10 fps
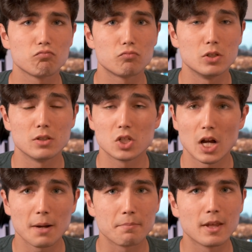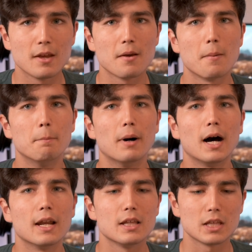do the job.
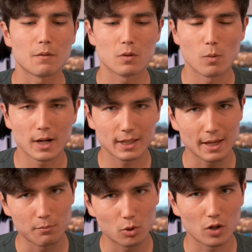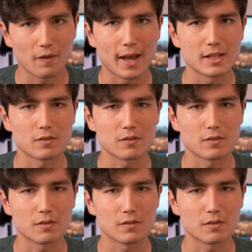But if you want to get more advanced,